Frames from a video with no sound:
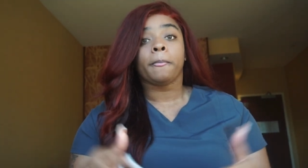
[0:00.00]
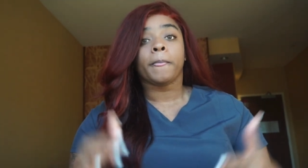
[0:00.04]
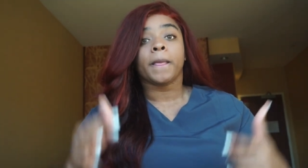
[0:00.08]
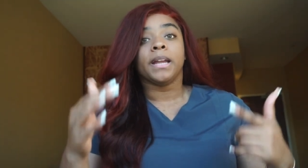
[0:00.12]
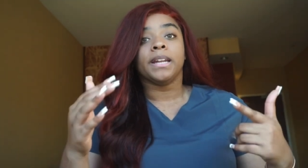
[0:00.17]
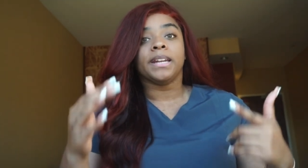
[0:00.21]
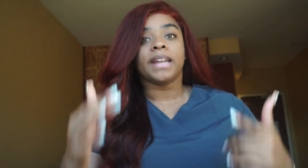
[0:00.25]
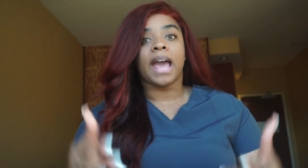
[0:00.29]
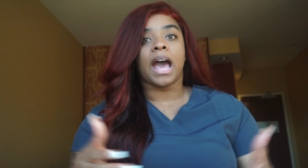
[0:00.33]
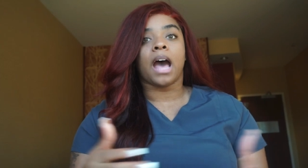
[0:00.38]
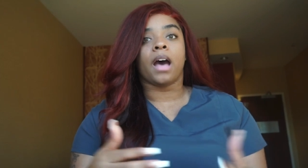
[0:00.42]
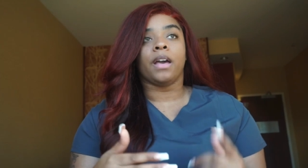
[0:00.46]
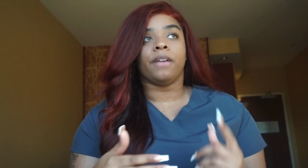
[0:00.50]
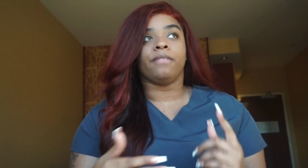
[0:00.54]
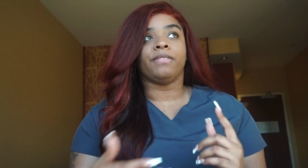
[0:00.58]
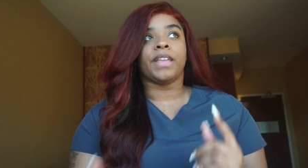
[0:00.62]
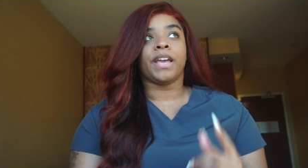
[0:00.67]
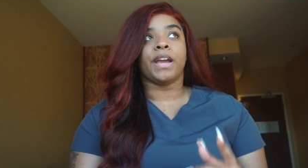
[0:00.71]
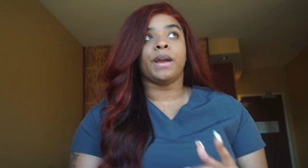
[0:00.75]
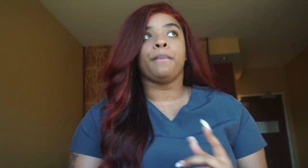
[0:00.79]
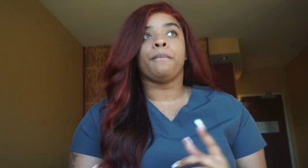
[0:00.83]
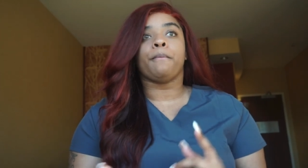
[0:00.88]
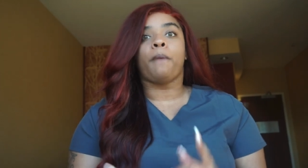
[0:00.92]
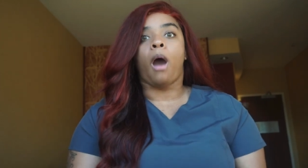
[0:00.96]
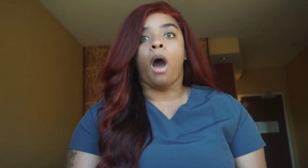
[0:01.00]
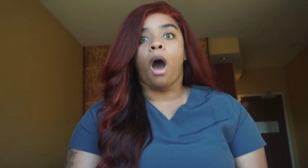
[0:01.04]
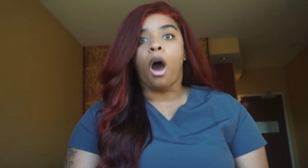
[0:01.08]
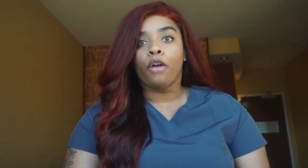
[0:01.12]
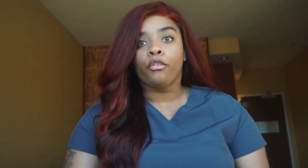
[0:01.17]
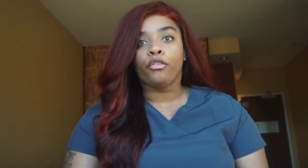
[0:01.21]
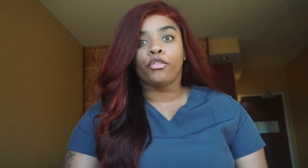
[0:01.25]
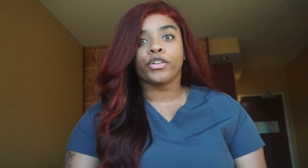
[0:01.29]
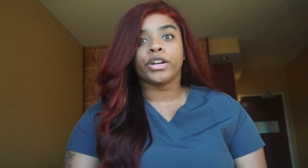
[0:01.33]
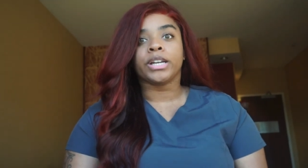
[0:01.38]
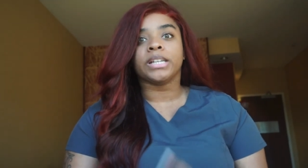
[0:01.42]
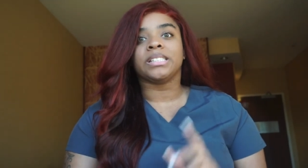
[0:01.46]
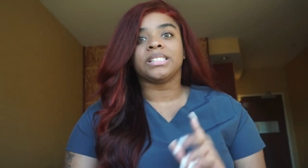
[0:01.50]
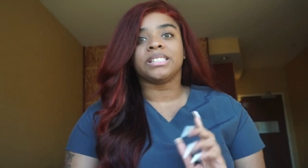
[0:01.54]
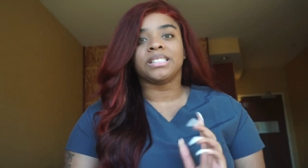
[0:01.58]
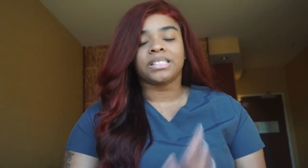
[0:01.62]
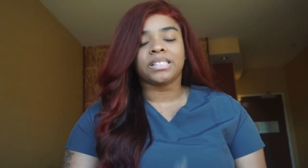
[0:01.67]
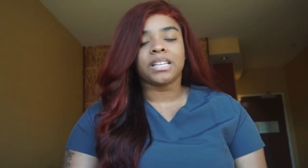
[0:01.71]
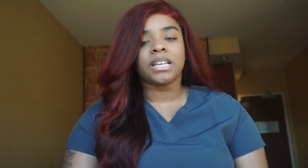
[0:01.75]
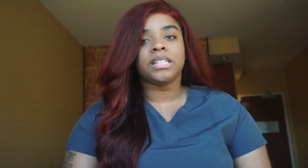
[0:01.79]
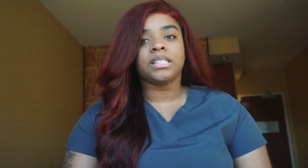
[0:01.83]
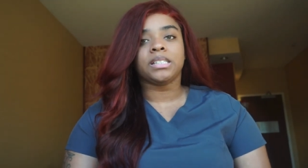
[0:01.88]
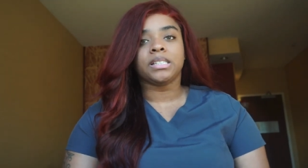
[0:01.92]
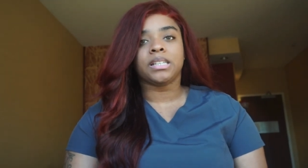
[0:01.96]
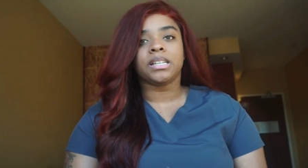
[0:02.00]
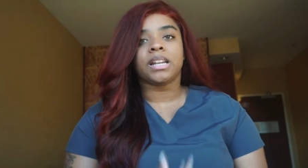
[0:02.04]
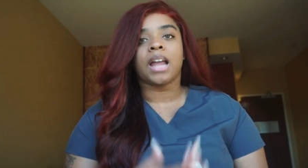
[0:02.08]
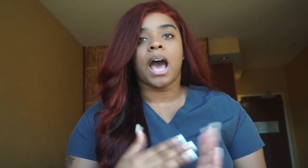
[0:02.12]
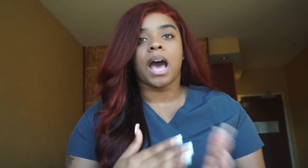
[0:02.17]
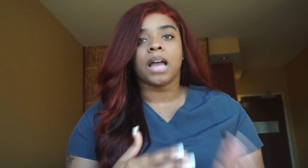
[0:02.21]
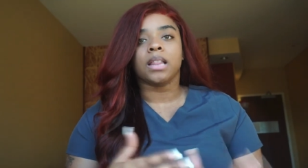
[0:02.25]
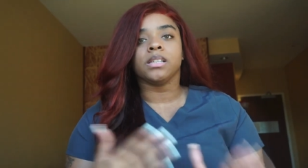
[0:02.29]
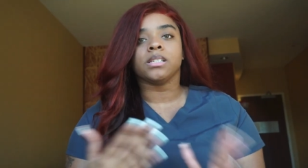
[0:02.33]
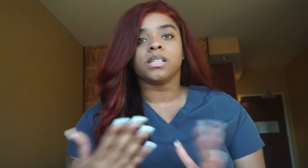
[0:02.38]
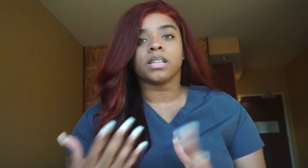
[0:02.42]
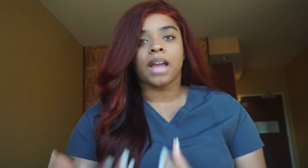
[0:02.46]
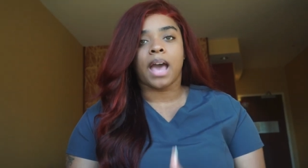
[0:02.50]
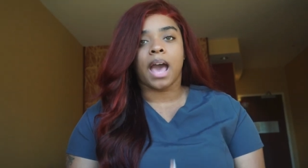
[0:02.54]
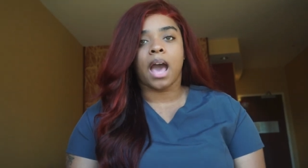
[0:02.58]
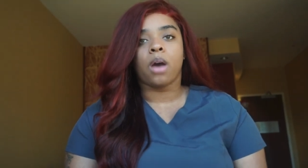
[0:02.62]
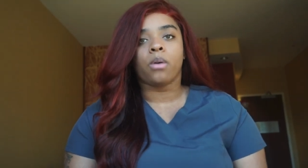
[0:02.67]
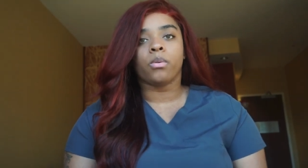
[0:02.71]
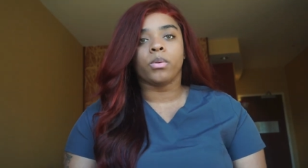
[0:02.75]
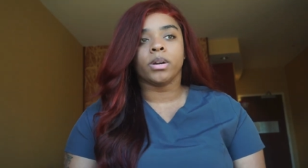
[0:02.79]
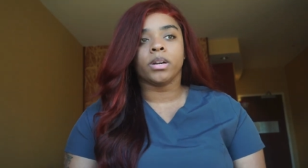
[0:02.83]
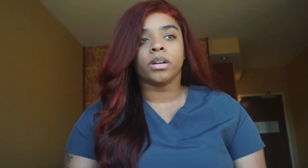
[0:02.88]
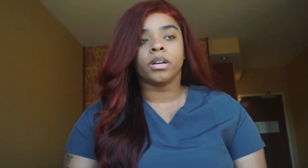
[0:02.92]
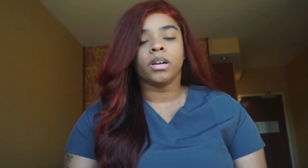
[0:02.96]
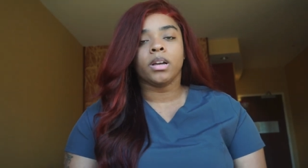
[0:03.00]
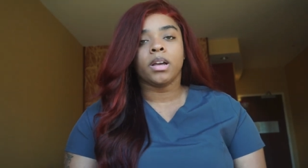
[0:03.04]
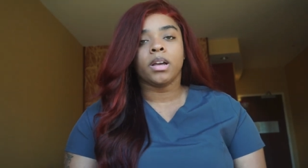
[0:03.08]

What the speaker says: Now, if they're offering $60 an hour